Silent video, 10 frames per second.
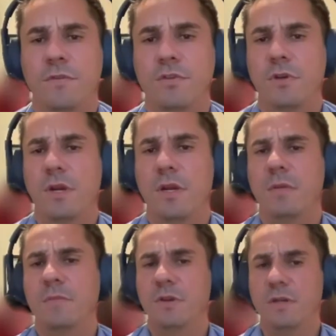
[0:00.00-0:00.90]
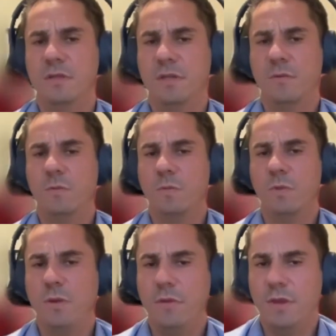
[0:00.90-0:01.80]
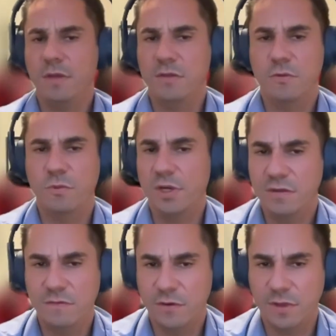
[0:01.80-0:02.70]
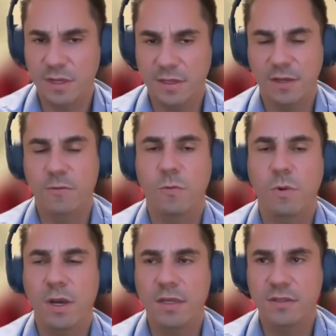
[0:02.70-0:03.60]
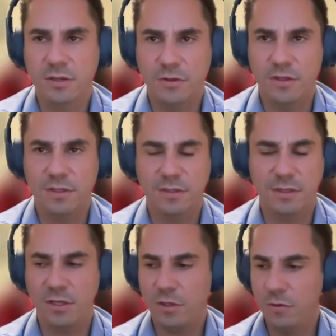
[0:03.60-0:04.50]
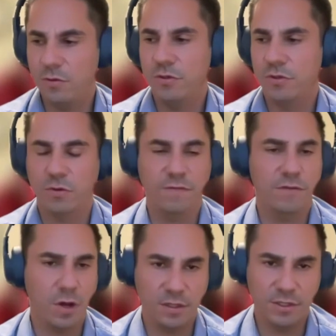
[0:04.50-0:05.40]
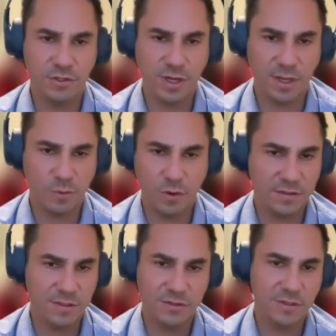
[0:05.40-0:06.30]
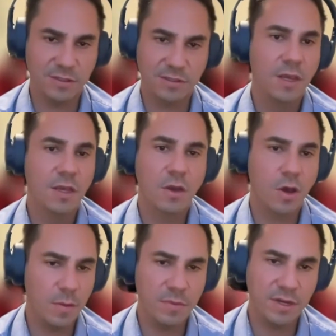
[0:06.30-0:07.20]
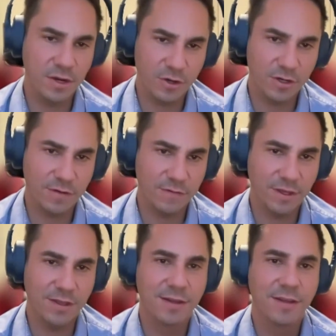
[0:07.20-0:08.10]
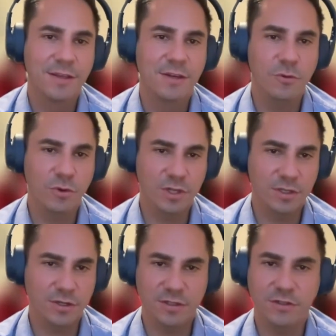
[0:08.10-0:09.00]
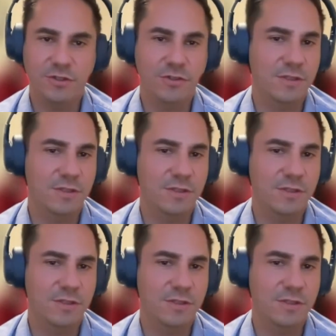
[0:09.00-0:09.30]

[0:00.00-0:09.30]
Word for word: sure. And I'm curious, like, what do you think's the reason for that? Like, why is there this huge sort of knowledge gap? Why is there's this common narrative that nuclear is just